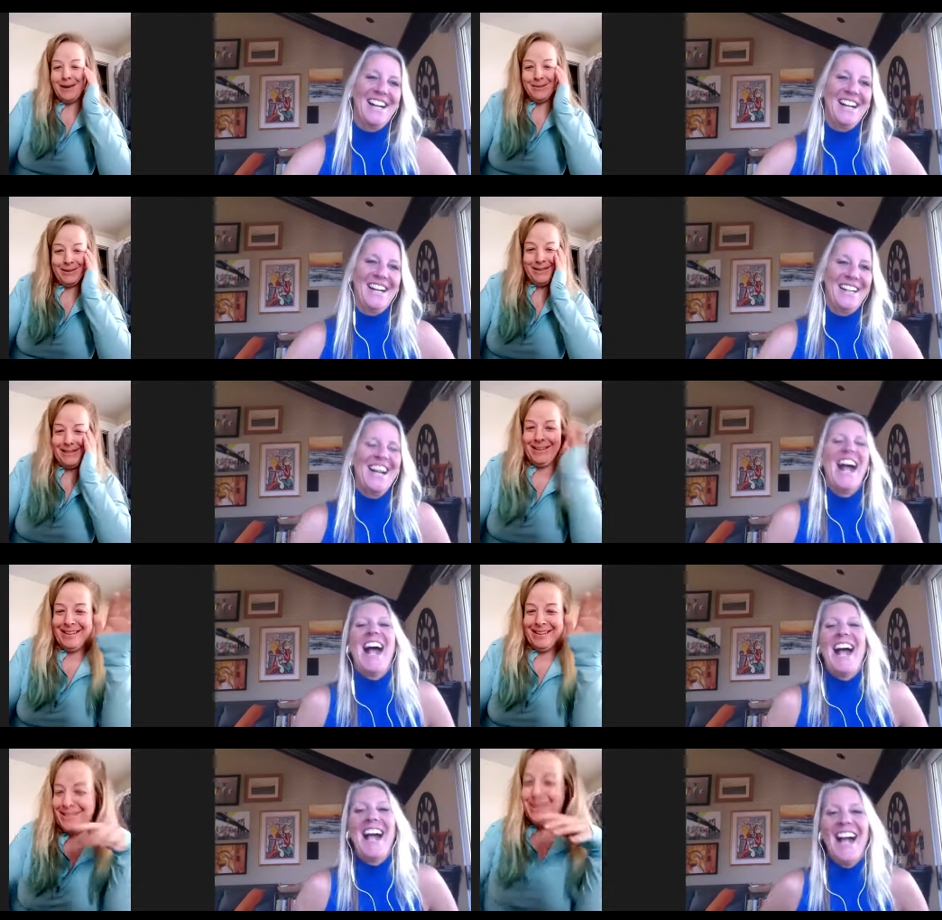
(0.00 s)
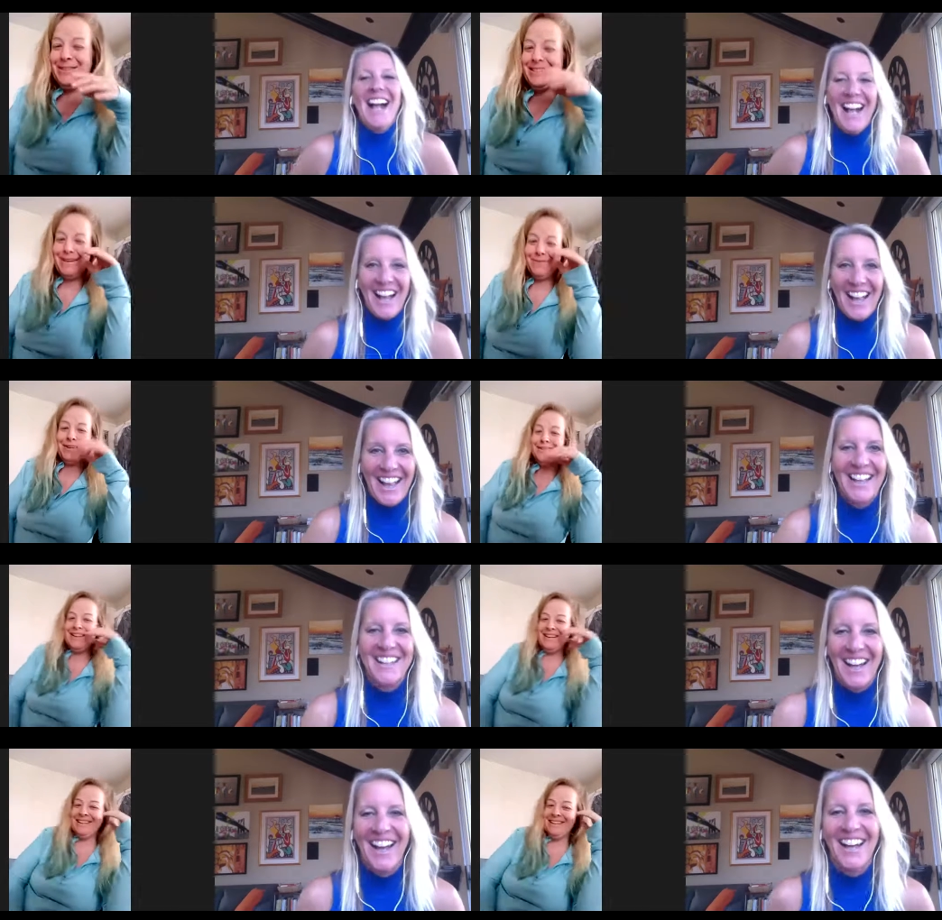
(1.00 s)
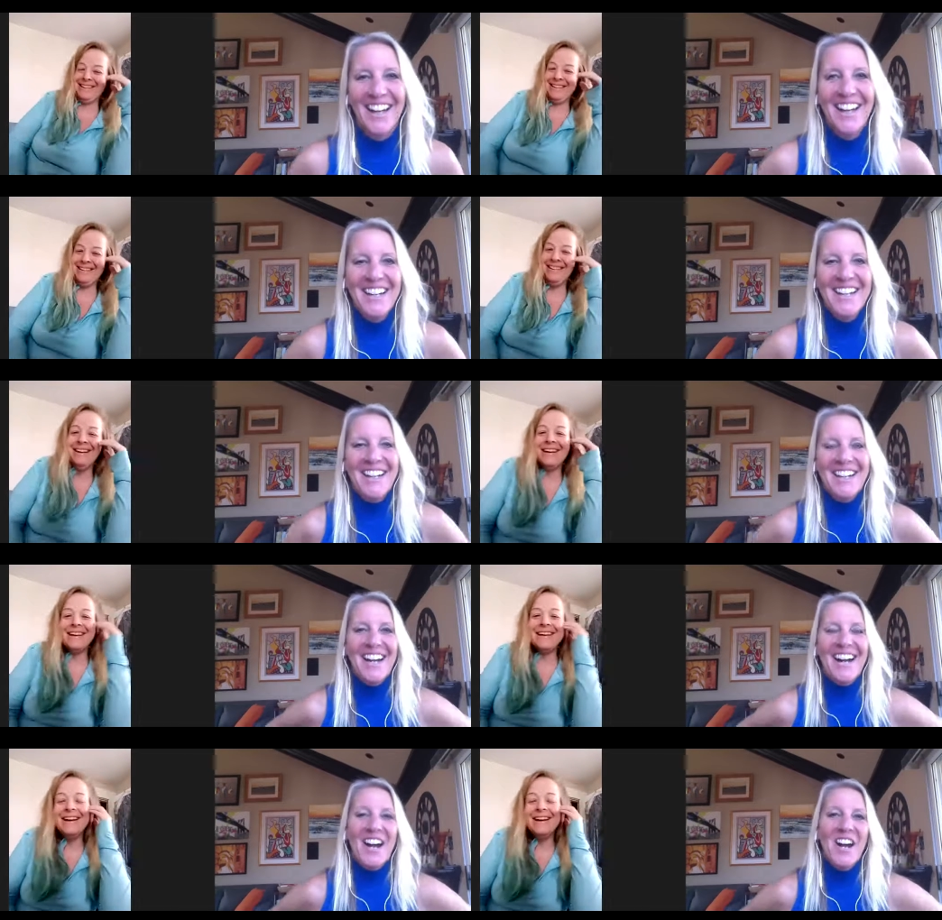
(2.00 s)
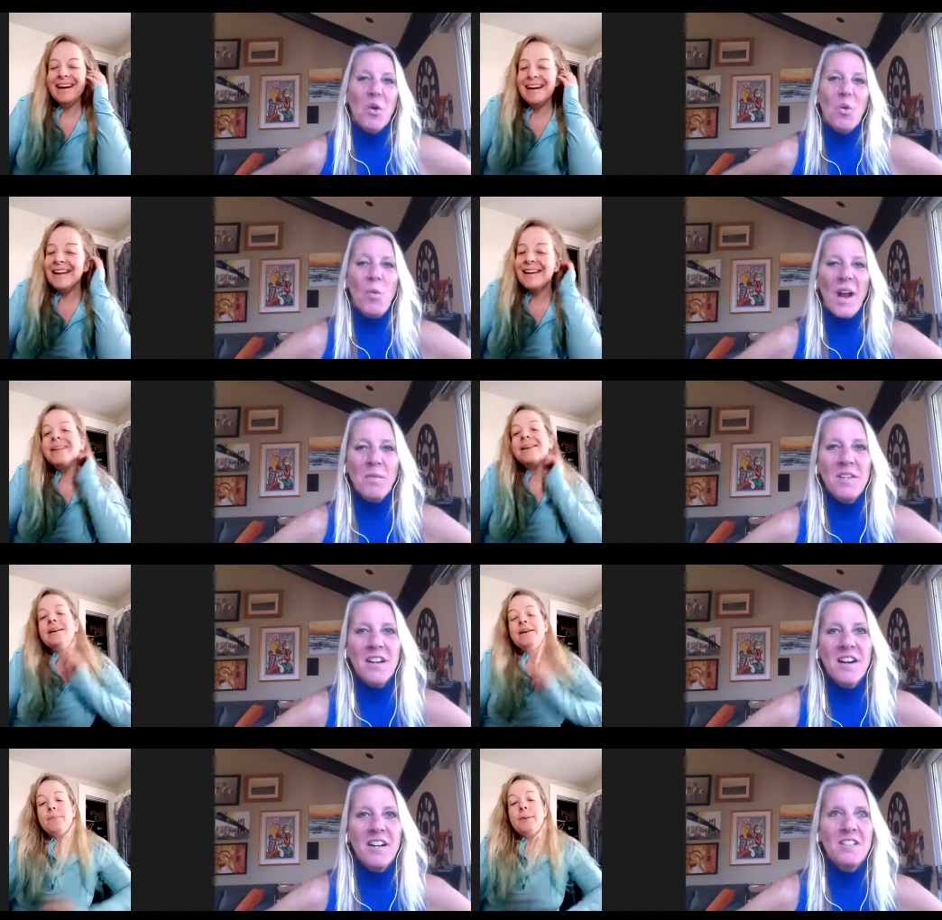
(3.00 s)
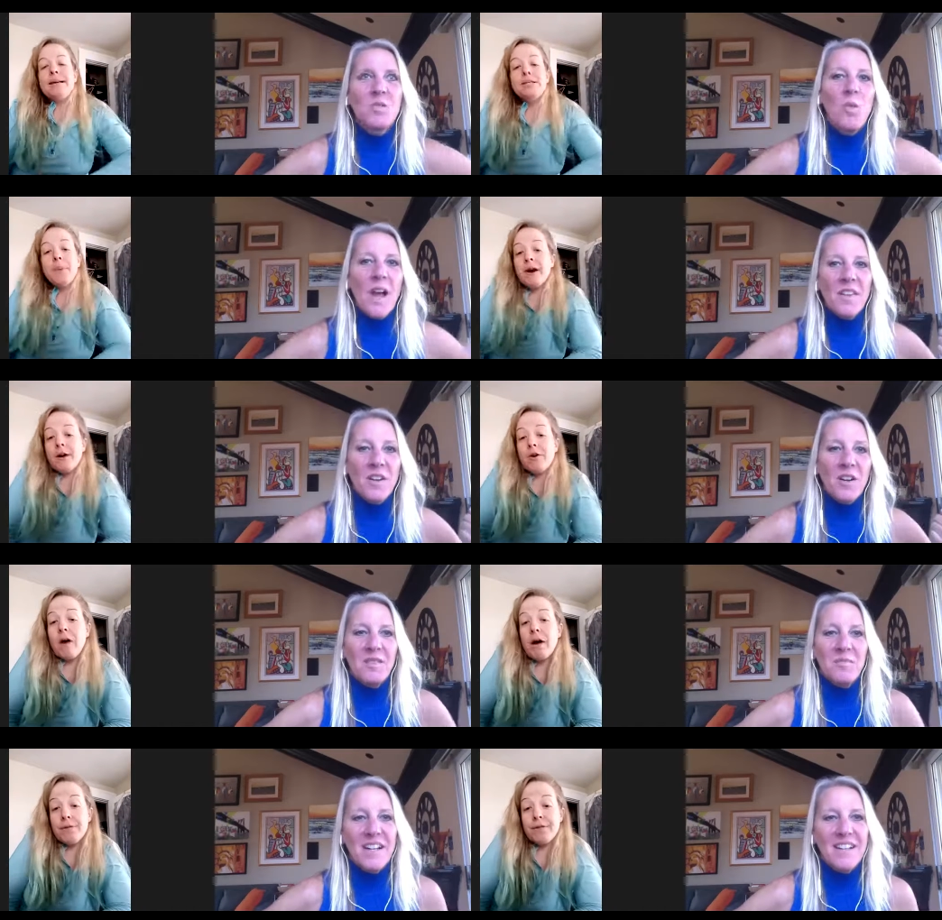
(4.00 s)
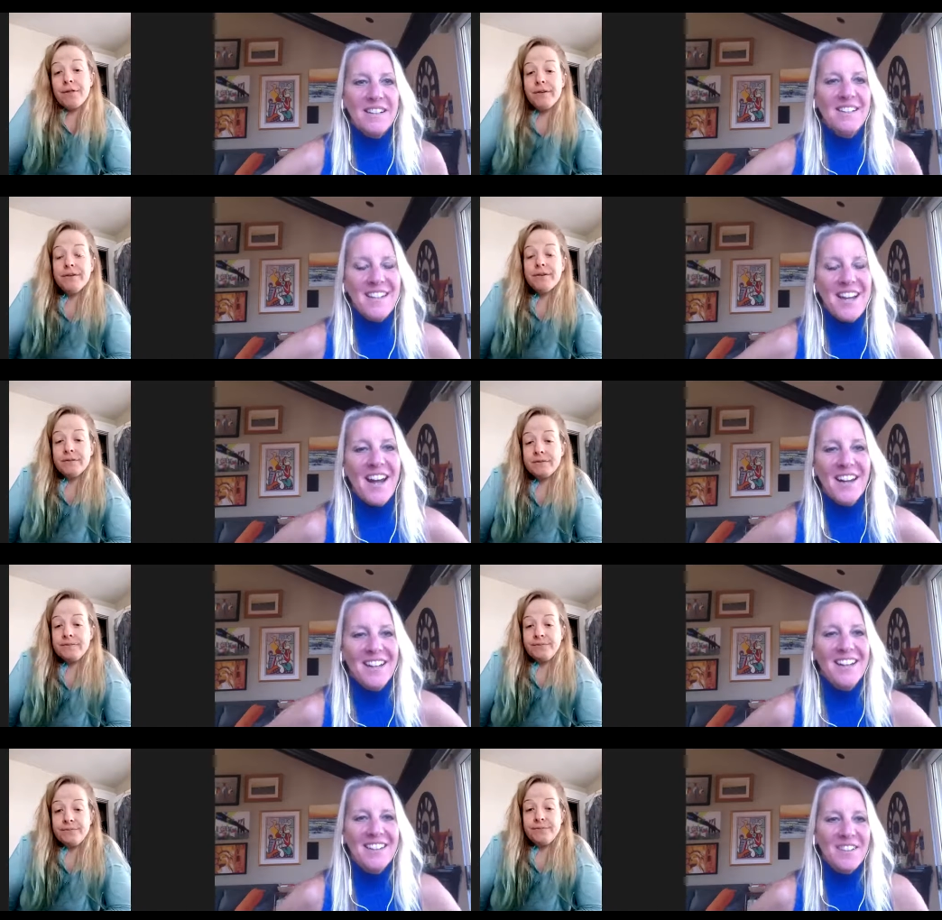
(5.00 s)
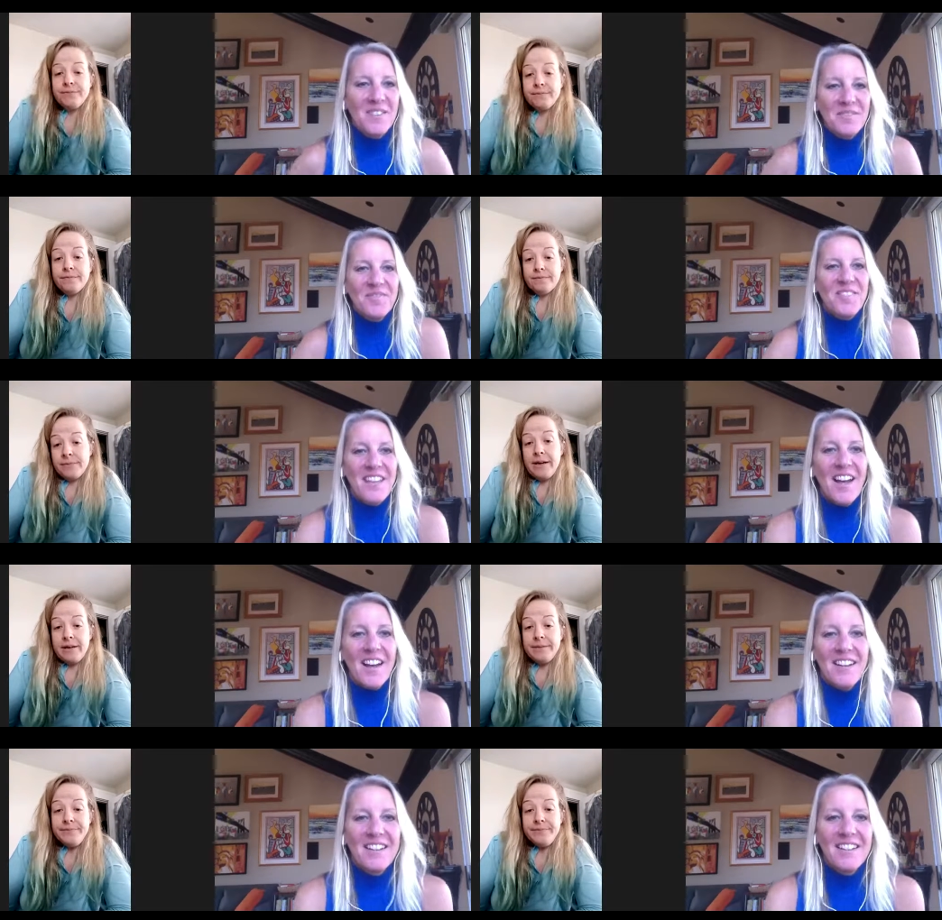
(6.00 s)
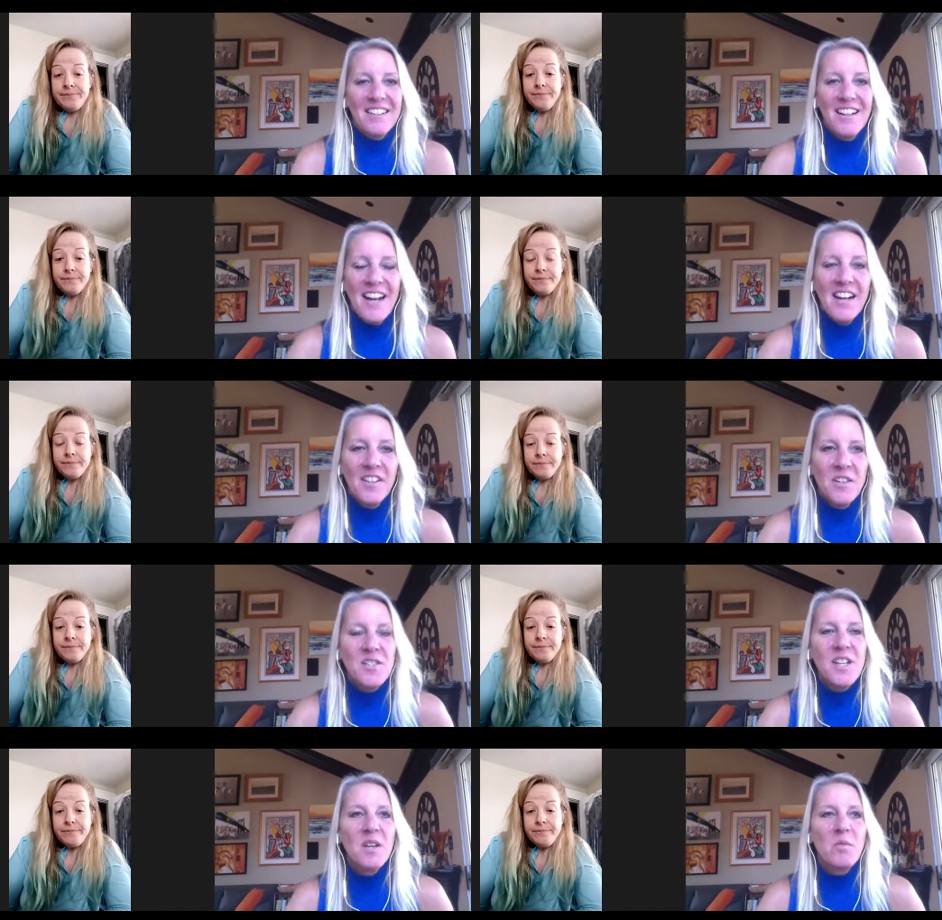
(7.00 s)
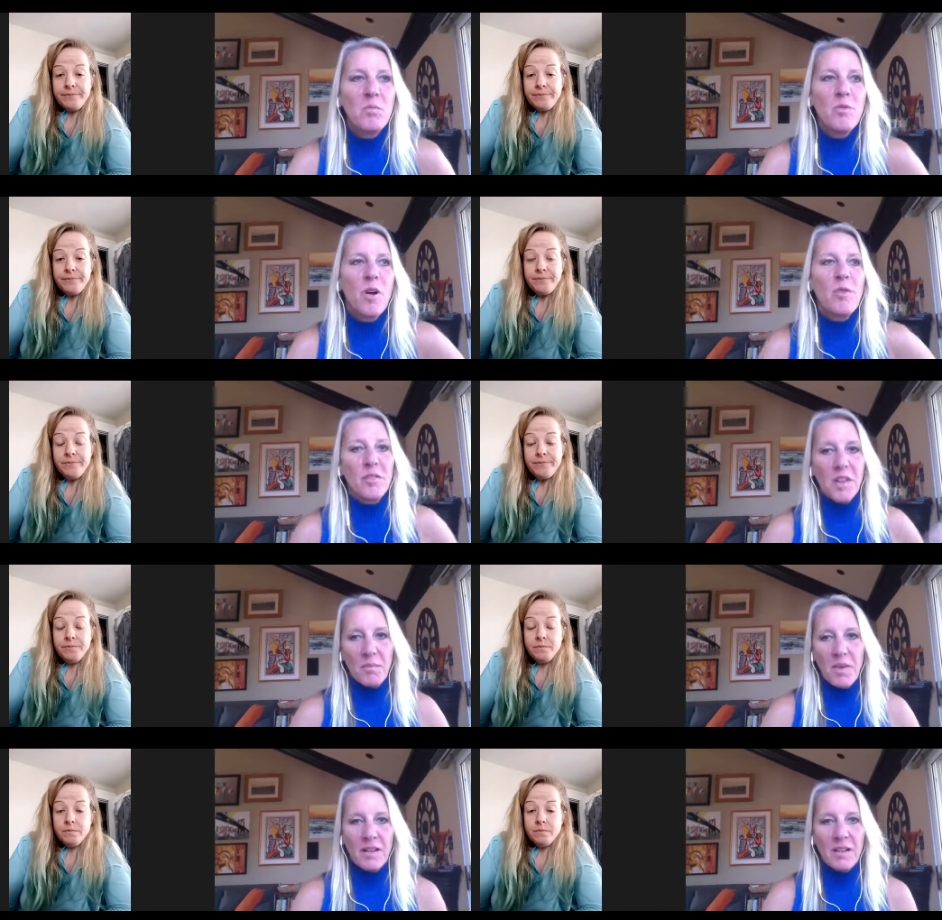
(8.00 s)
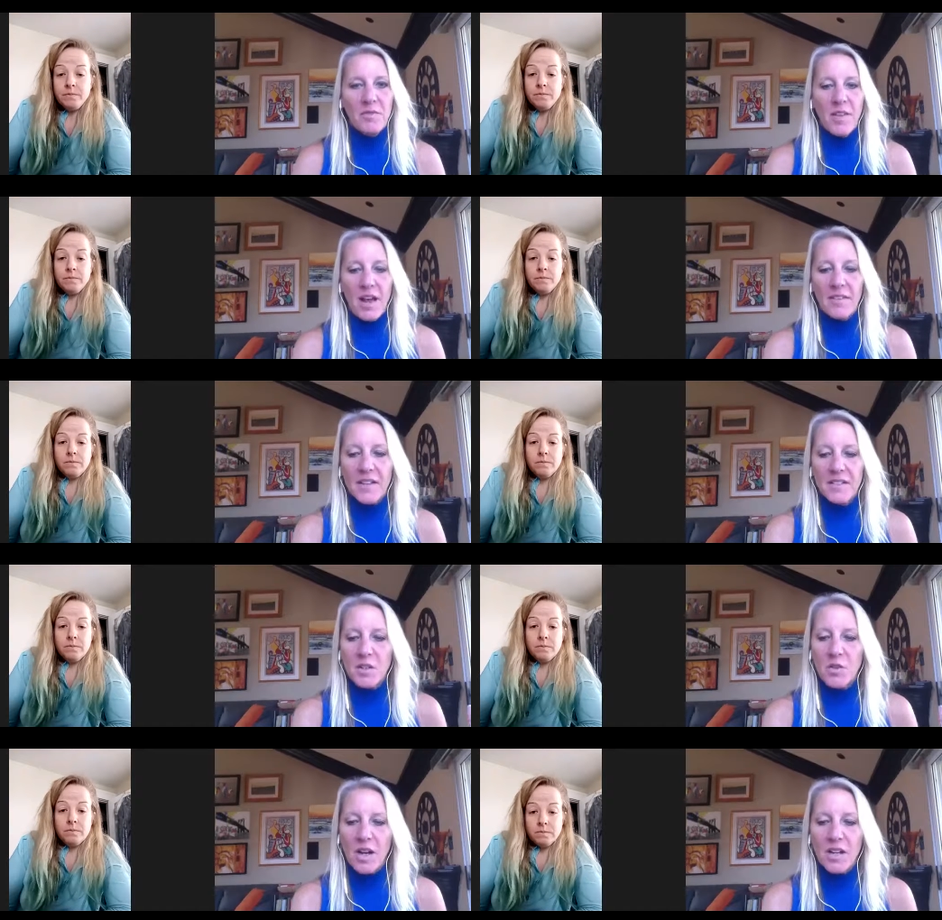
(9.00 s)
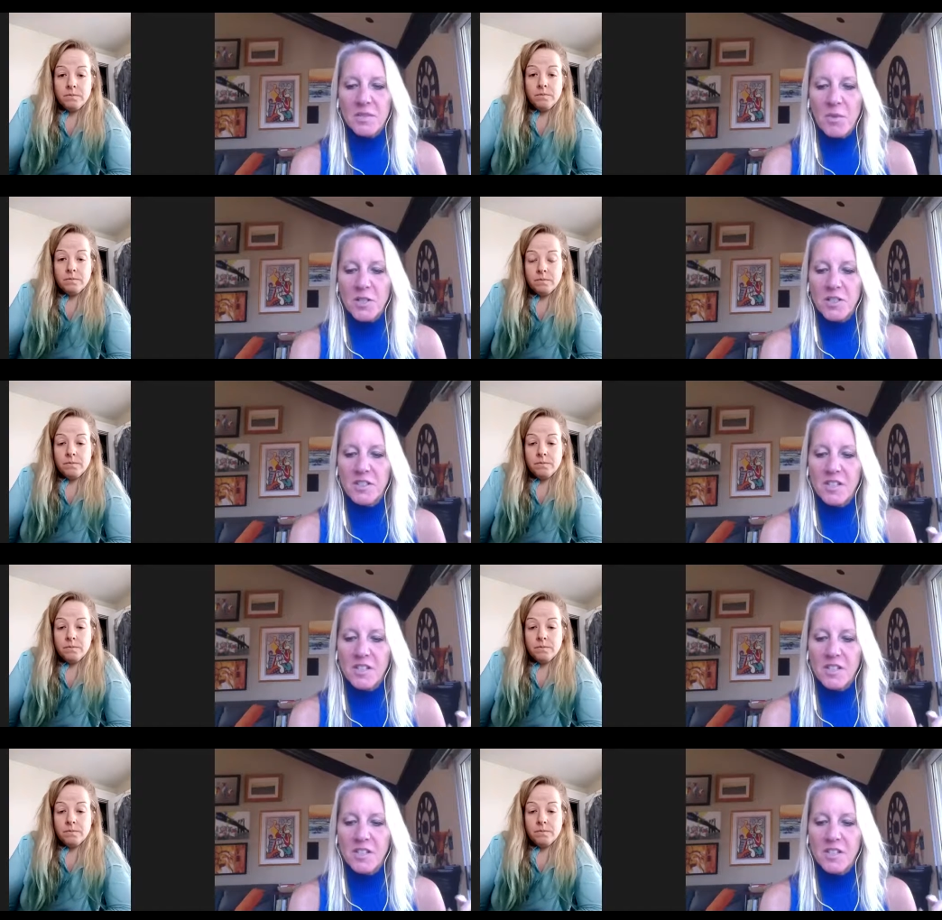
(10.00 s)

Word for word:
Speaker 1: for this. The excuses I've given. Yeah. Way beyond weather and money.
Speaker 2: Yeah. Yeah. And like you said, move over them. I love that. That's a great expression.